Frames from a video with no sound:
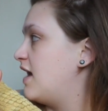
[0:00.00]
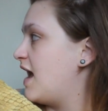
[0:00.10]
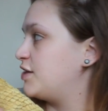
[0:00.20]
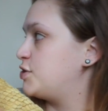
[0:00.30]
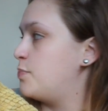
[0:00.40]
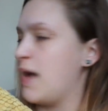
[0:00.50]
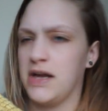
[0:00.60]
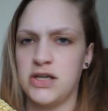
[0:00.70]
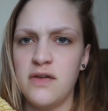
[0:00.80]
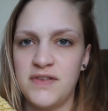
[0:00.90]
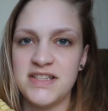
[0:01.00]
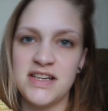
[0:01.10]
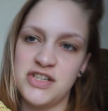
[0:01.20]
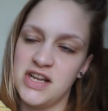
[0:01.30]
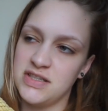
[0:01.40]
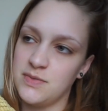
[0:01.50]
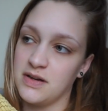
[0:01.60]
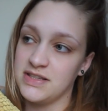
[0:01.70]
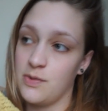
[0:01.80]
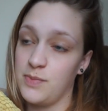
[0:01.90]
action-packed. Hopefully the sun shines as well,
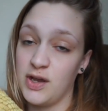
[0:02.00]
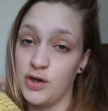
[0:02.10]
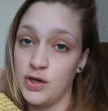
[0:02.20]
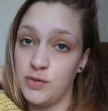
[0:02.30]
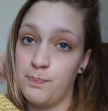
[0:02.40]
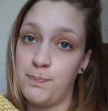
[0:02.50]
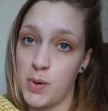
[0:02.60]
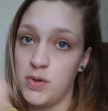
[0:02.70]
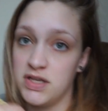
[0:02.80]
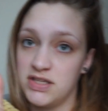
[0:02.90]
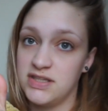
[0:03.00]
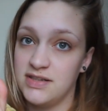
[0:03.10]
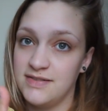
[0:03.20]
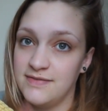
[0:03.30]
because that would be a good bonus.